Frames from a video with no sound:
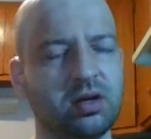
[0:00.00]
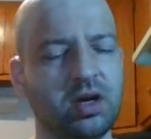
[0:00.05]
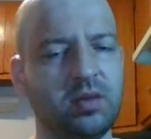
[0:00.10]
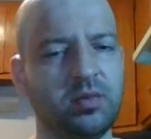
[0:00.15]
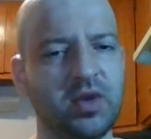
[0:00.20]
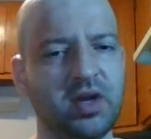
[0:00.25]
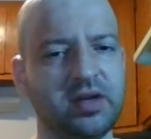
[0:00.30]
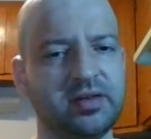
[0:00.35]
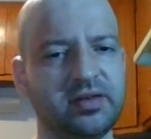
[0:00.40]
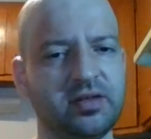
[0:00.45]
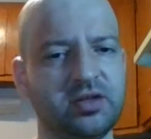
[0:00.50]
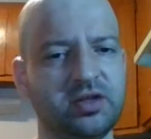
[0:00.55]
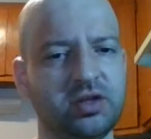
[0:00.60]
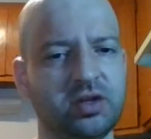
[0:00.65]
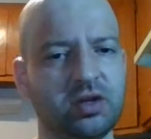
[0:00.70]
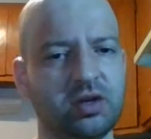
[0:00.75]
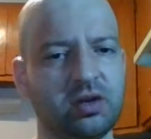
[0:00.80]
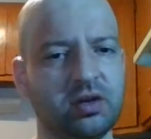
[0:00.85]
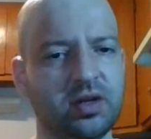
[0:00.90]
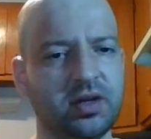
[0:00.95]
I
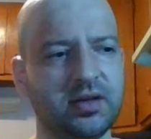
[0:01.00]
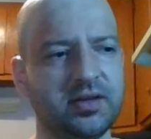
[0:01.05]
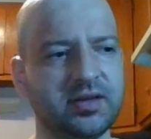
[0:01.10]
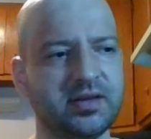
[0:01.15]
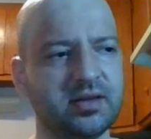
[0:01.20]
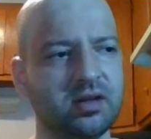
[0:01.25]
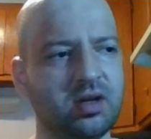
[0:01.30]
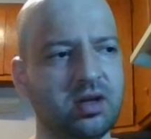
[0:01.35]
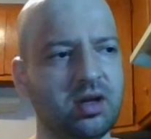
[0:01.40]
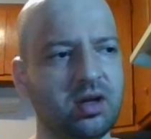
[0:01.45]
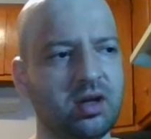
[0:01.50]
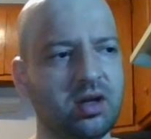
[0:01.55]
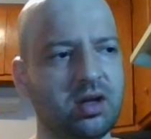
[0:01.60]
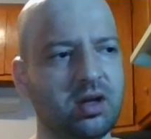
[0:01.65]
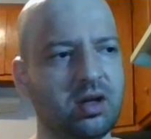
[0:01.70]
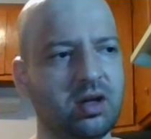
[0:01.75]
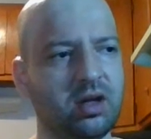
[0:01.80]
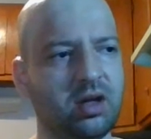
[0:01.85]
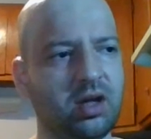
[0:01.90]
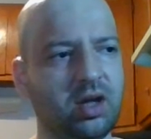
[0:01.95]
messaged her this,
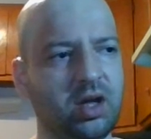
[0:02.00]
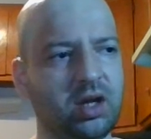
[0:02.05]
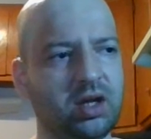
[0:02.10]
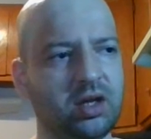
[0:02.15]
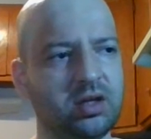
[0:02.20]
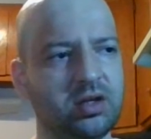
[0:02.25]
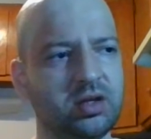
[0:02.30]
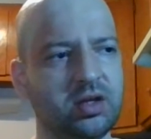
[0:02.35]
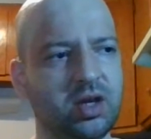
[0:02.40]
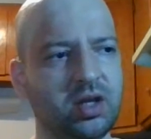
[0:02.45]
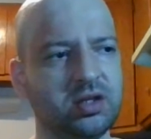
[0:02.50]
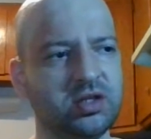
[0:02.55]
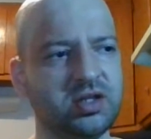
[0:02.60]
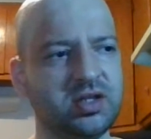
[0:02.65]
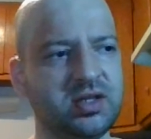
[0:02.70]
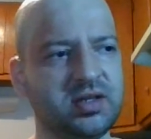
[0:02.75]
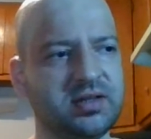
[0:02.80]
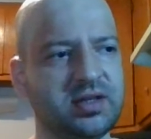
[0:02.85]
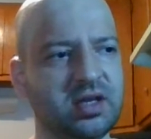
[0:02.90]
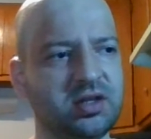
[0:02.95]
and
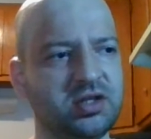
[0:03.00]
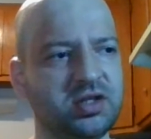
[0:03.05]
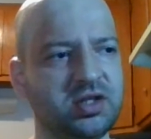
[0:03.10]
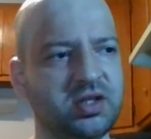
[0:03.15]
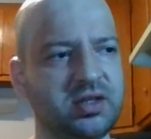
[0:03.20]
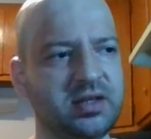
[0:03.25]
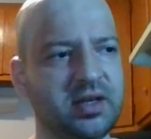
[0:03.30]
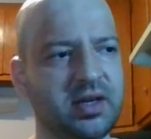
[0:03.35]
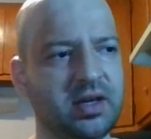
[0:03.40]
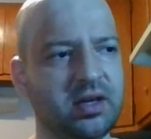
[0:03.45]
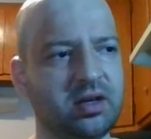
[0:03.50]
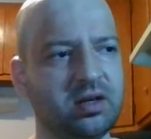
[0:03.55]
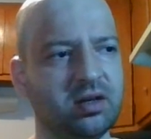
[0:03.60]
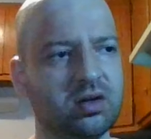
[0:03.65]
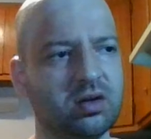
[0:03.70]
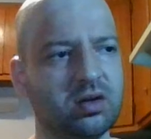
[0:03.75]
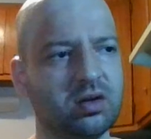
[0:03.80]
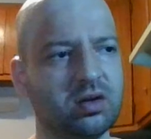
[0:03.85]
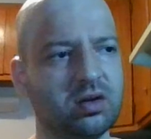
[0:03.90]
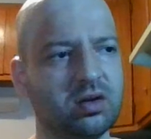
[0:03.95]
she said she did.
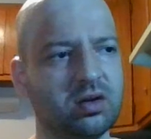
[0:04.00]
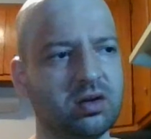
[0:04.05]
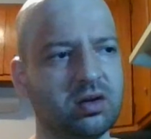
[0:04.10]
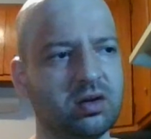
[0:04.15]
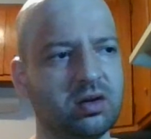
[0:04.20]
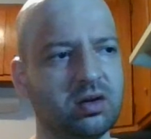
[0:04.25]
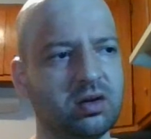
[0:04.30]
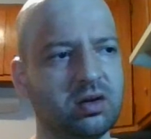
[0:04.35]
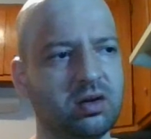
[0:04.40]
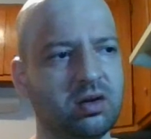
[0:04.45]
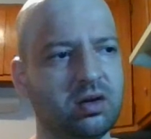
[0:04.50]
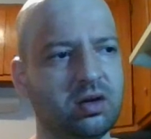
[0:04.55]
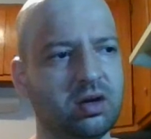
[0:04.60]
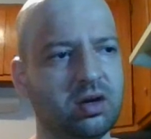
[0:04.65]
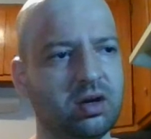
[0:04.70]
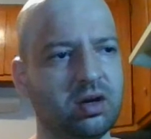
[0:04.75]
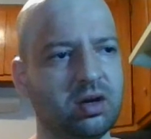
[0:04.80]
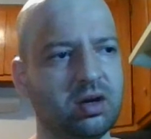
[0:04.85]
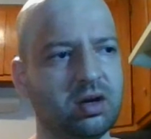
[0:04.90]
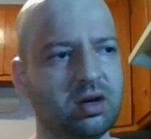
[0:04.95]

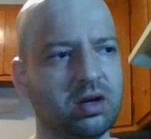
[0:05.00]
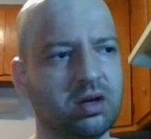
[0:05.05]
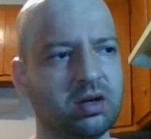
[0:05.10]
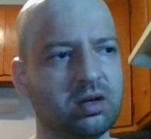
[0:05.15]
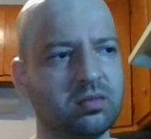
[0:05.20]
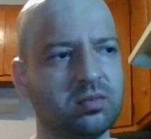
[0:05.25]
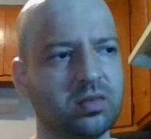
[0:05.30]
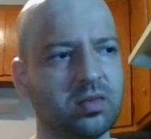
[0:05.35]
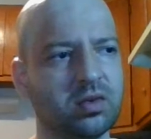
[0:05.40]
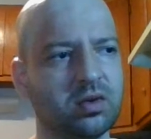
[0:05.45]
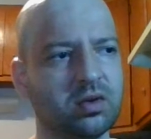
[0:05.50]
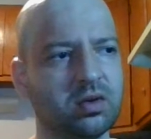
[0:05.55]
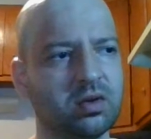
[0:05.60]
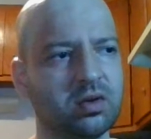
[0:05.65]
Um,